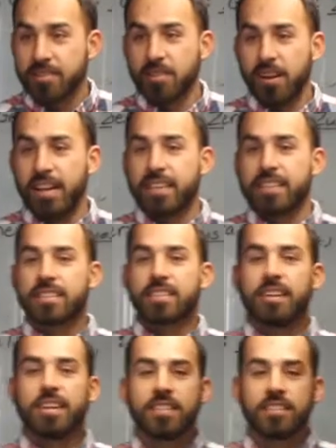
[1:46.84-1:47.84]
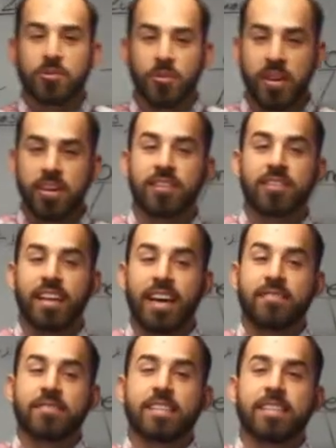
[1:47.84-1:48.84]
Christ, surrender your
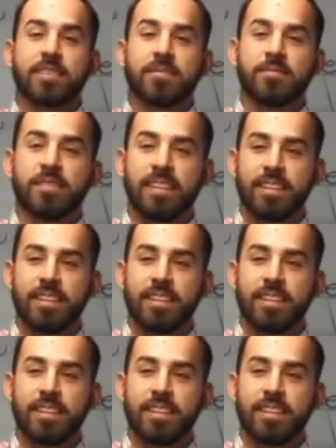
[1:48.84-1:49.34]
life to Him,